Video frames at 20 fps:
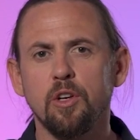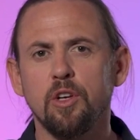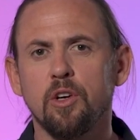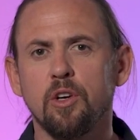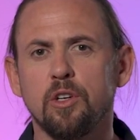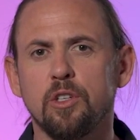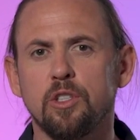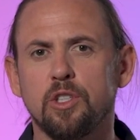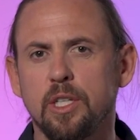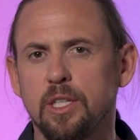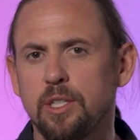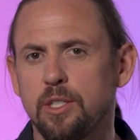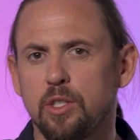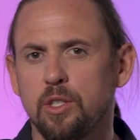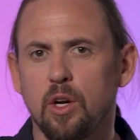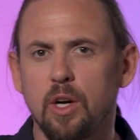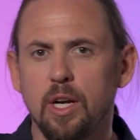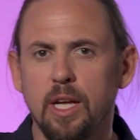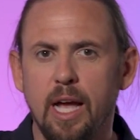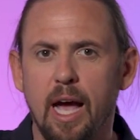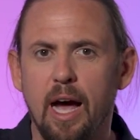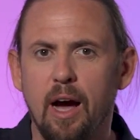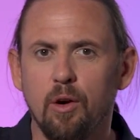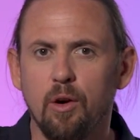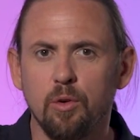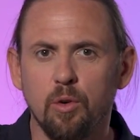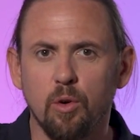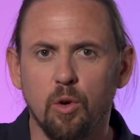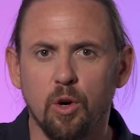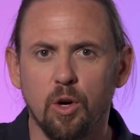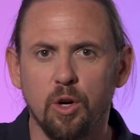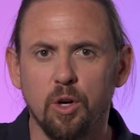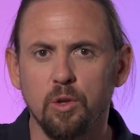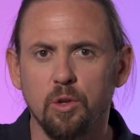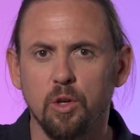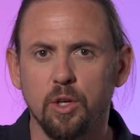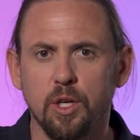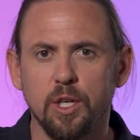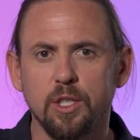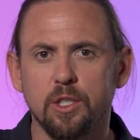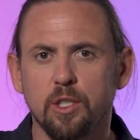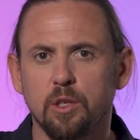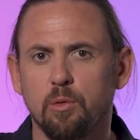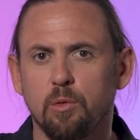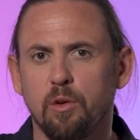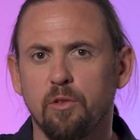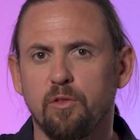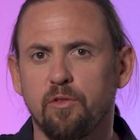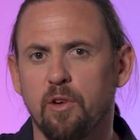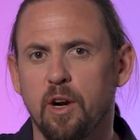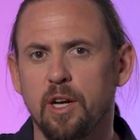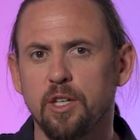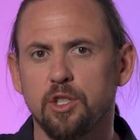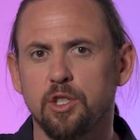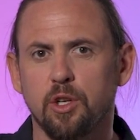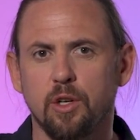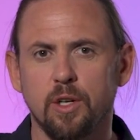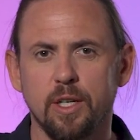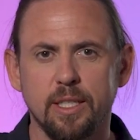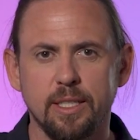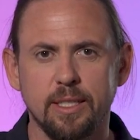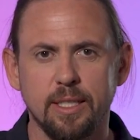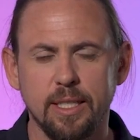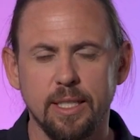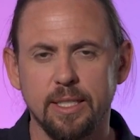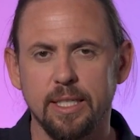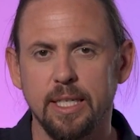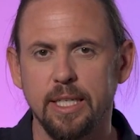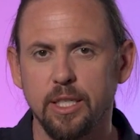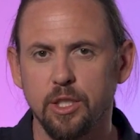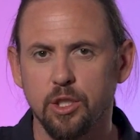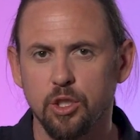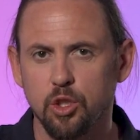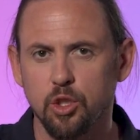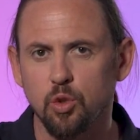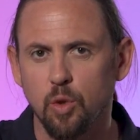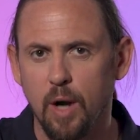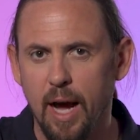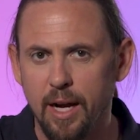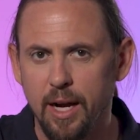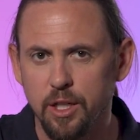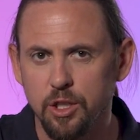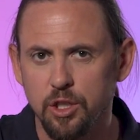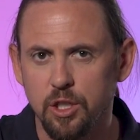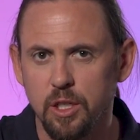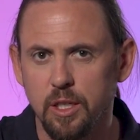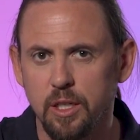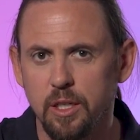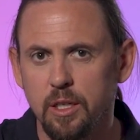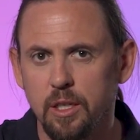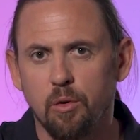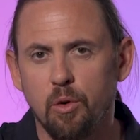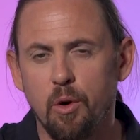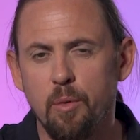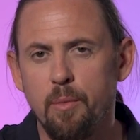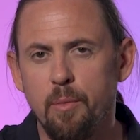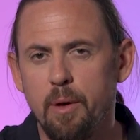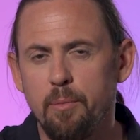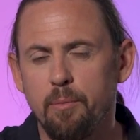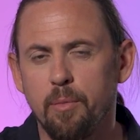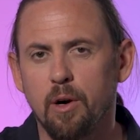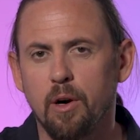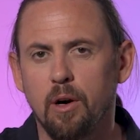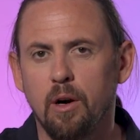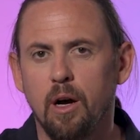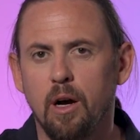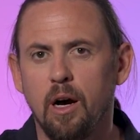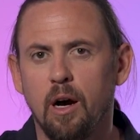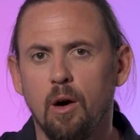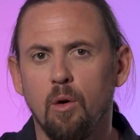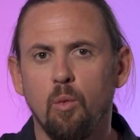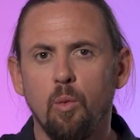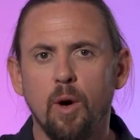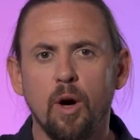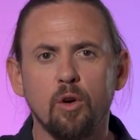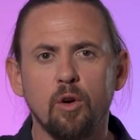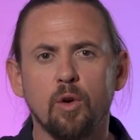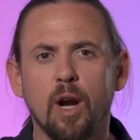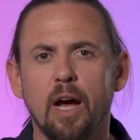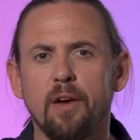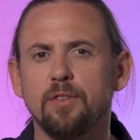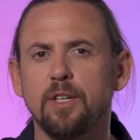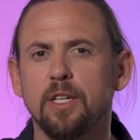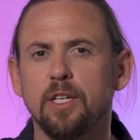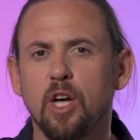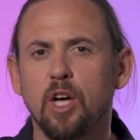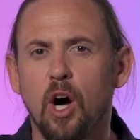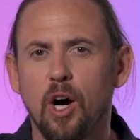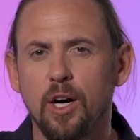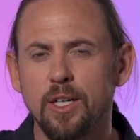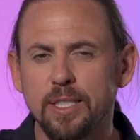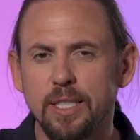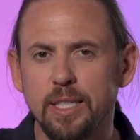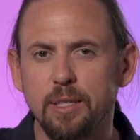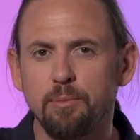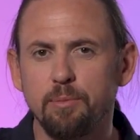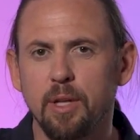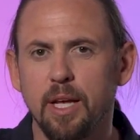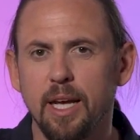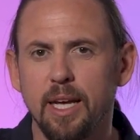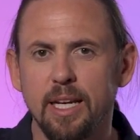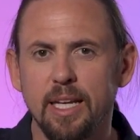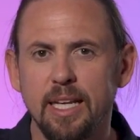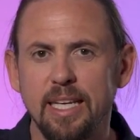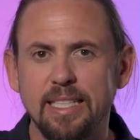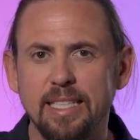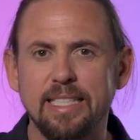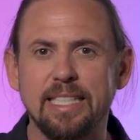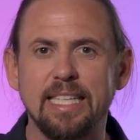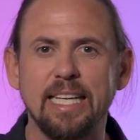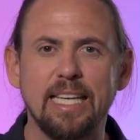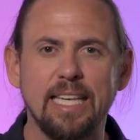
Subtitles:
you're just starting out or looking to refresh your existing strategy, remember, a well-crafted content plan is the